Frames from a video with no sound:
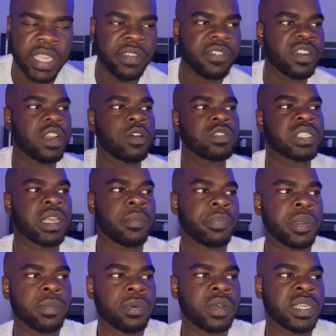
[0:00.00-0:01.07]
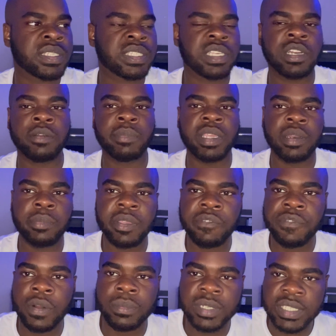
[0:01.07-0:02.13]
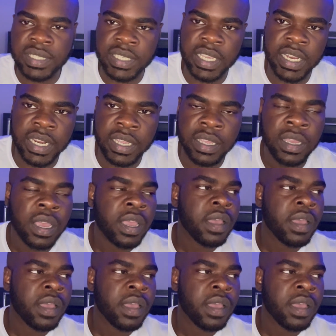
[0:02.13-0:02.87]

even though some people consider me to be from the city